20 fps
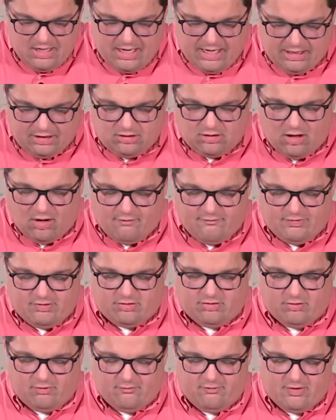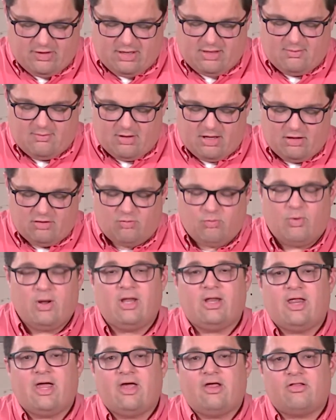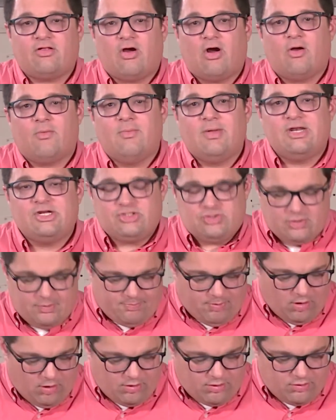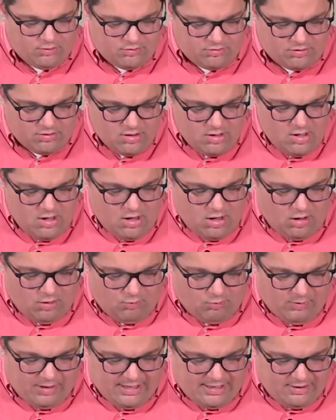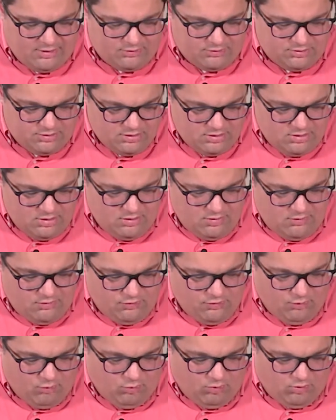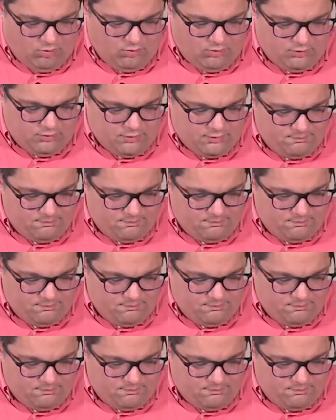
and love and serve them, as well as our ministry partners around the world.